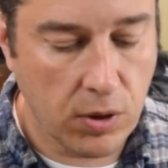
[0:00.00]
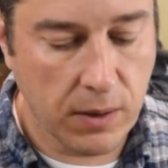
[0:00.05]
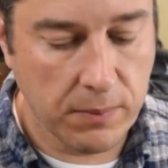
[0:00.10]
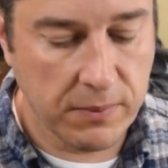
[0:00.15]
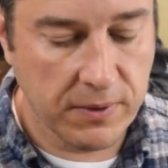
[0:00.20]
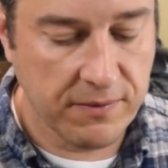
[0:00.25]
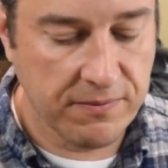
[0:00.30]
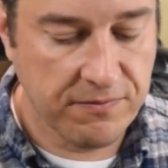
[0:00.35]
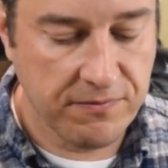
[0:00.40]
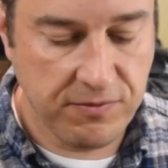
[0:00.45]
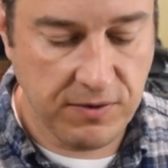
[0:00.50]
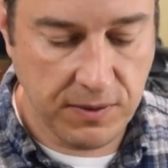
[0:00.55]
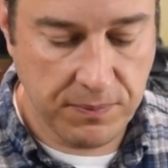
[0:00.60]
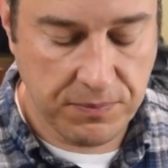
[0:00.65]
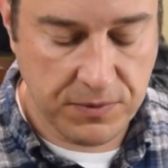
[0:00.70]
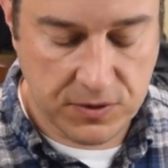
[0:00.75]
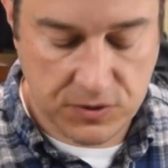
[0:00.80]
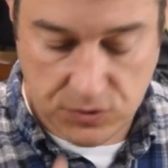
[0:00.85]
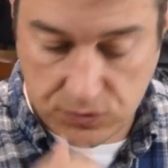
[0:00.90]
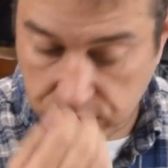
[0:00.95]
I'm going to flip
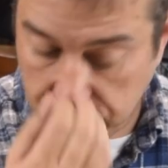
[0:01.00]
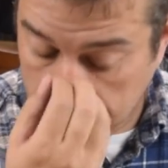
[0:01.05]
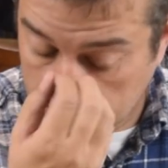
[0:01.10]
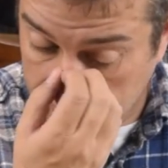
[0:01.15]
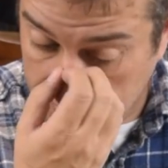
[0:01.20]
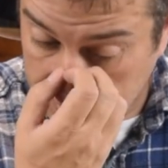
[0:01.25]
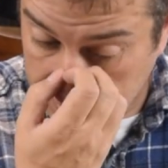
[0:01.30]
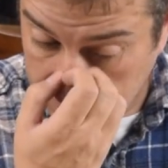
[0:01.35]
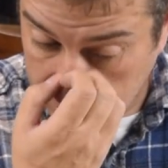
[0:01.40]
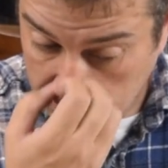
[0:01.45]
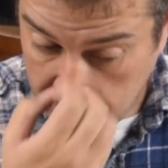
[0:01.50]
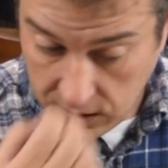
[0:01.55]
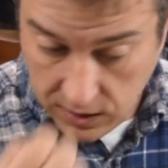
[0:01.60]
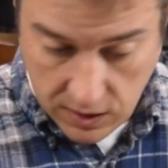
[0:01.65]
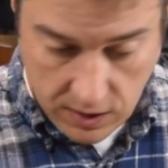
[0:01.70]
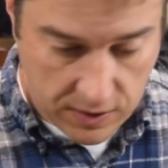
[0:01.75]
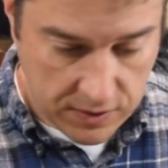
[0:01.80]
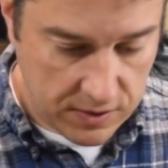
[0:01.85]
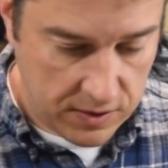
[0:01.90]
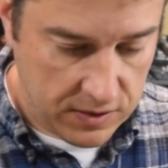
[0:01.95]
this around,
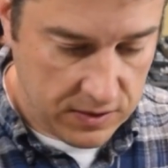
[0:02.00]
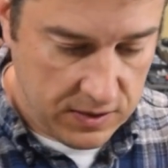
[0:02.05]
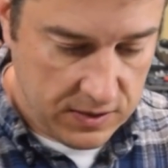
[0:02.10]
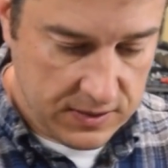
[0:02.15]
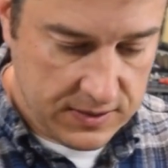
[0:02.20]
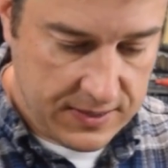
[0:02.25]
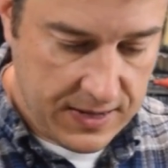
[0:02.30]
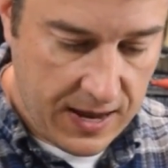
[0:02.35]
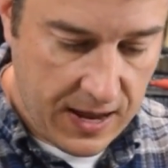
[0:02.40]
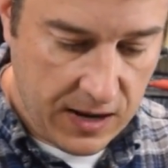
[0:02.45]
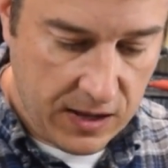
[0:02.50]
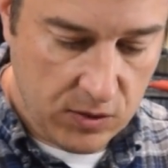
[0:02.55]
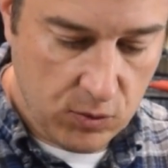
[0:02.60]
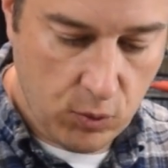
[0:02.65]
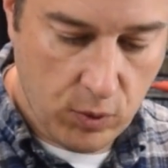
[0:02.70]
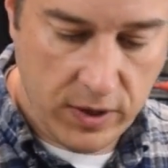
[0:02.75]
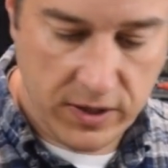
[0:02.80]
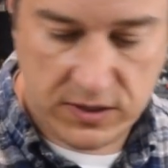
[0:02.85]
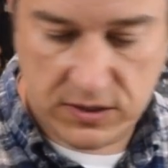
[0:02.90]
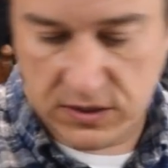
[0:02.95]
and then the talon
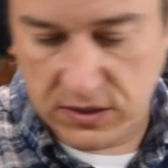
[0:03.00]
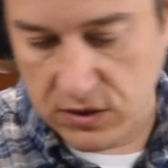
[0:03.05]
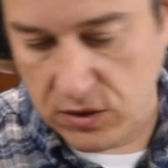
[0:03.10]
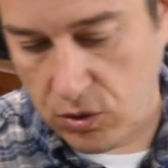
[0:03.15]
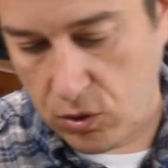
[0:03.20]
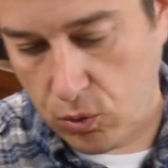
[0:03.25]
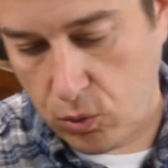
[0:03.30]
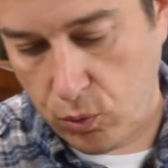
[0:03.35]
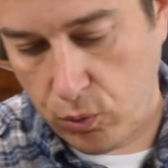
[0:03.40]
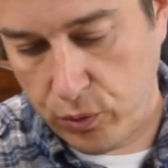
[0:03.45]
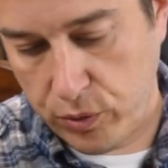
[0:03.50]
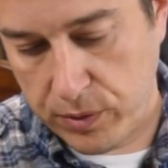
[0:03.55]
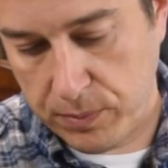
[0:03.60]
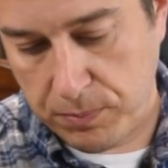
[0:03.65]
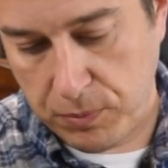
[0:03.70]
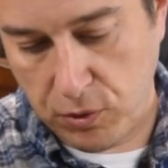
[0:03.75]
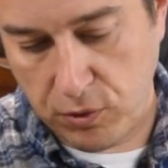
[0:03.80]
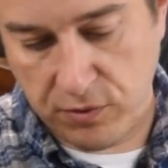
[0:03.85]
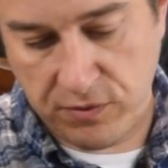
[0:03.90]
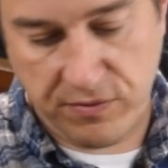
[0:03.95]
will actually hold the
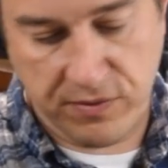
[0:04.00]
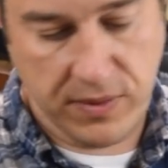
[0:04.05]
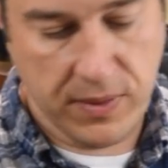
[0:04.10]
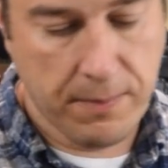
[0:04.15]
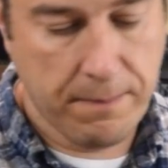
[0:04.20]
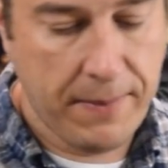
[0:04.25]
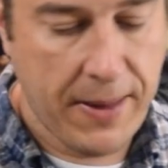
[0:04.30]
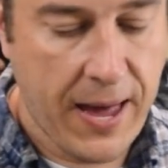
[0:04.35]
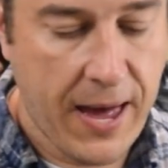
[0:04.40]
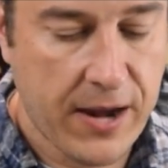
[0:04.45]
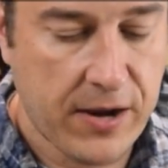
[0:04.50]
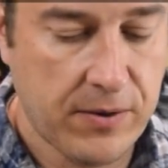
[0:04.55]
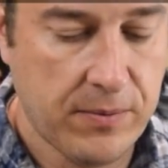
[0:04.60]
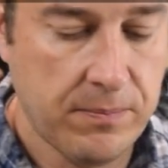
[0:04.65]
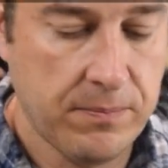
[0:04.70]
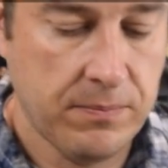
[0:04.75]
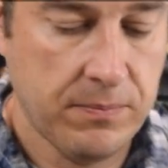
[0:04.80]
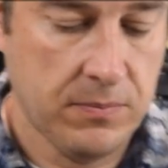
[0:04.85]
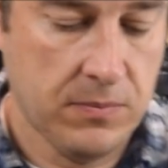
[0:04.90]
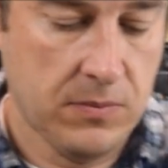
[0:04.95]
bowl from the bottom.